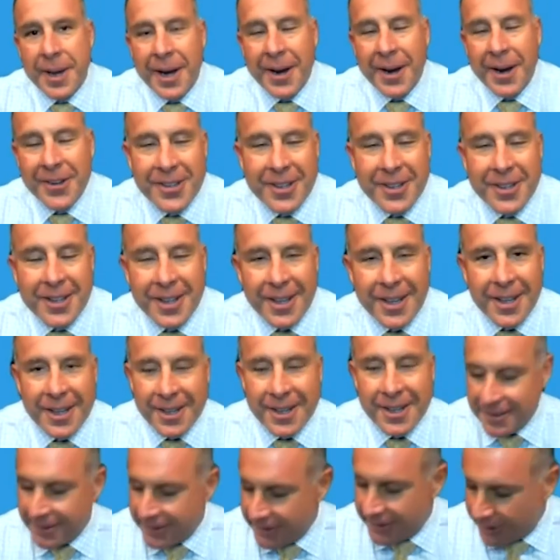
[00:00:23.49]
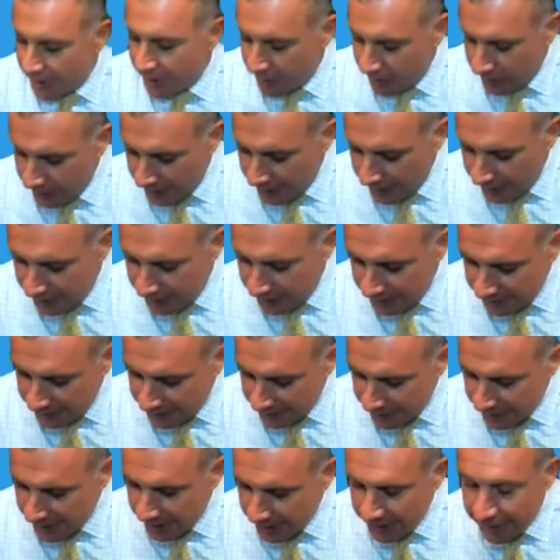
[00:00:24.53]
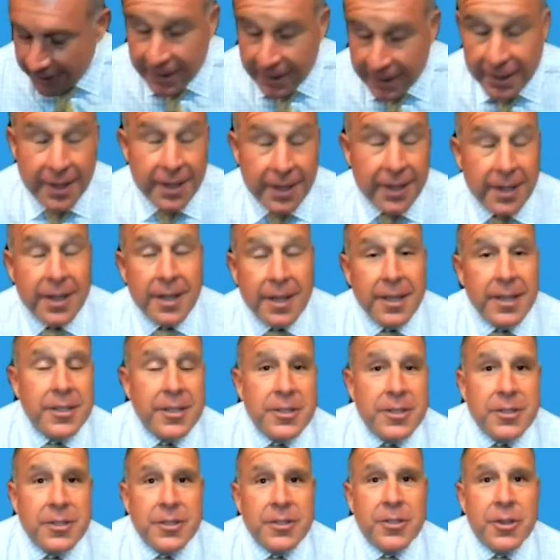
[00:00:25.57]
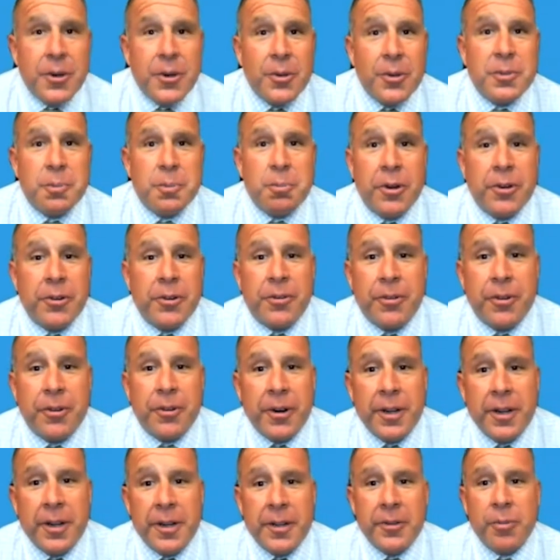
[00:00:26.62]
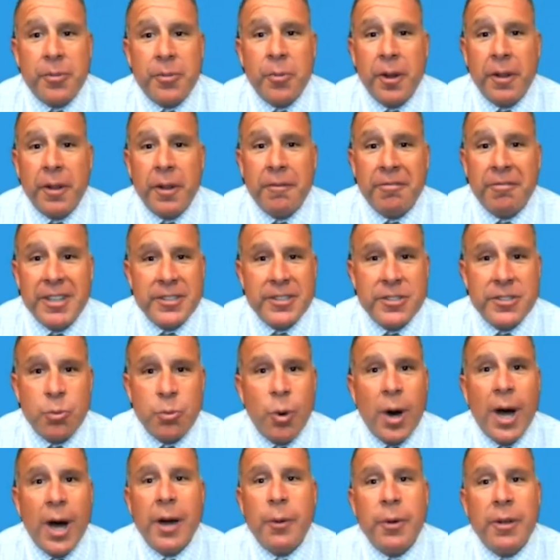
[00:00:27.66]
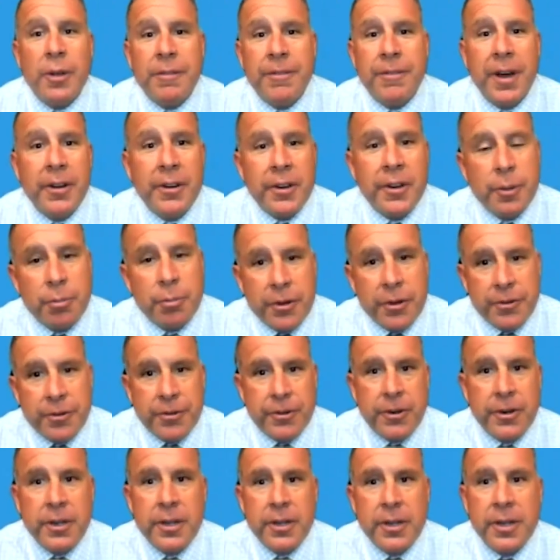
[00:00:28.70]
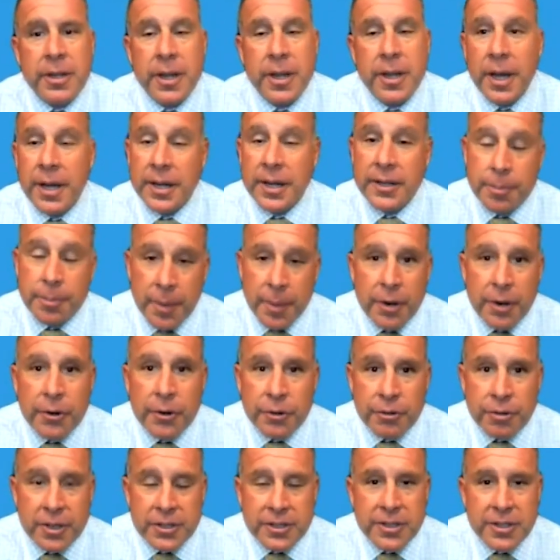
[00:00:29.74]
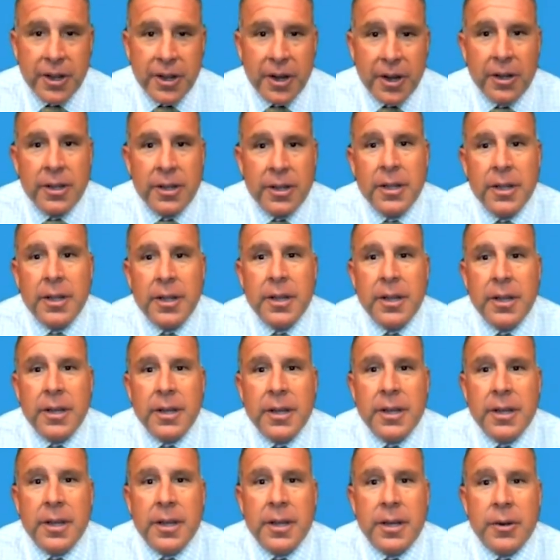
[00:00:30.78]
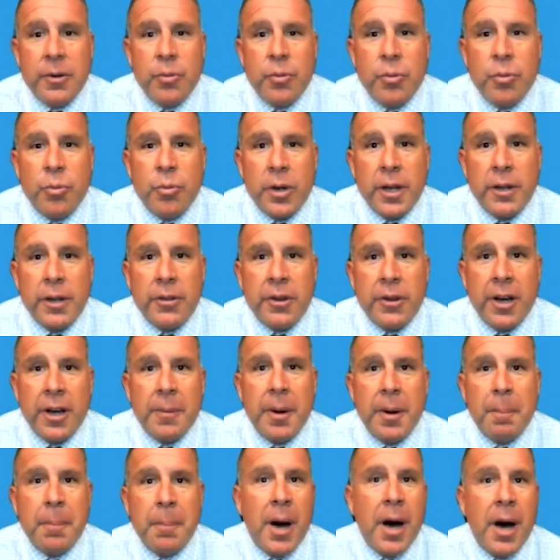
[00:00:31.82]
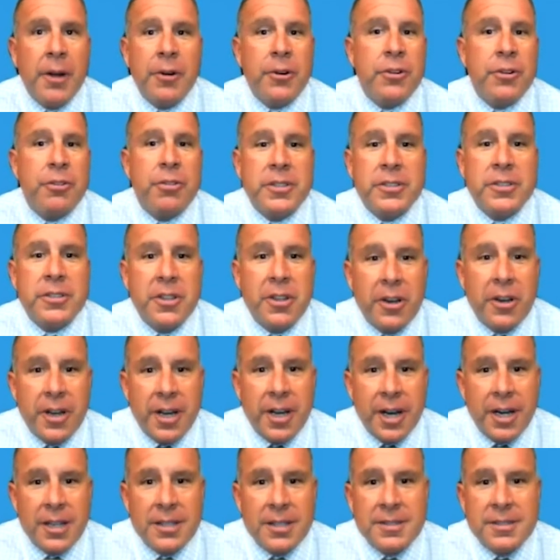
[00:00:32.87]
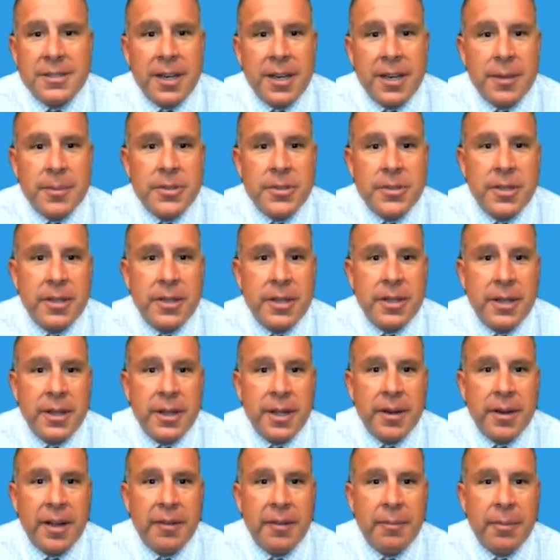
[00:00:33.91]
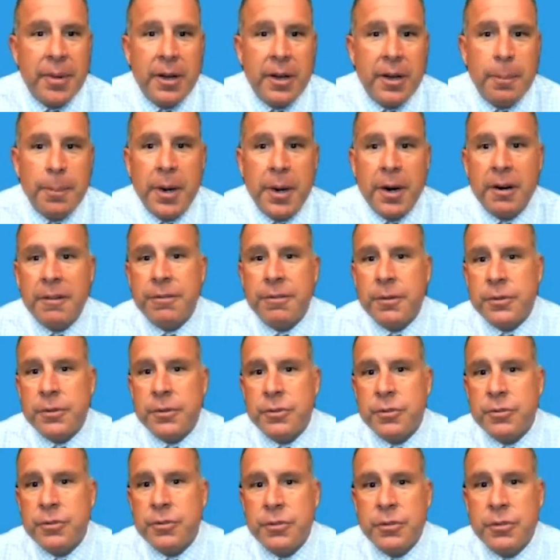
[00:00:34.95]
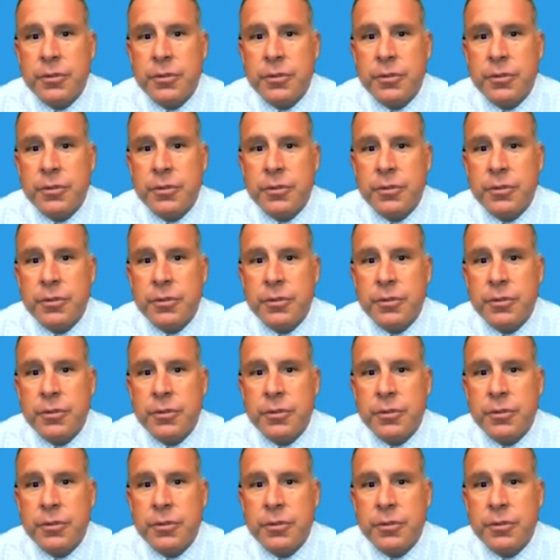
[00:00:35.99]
about, and so is Bridgeford, and it's one of the reasons why we founded Bridgeford, and it's modern trust law. You know, we're going to talk about modern trust law concepts that have become powerful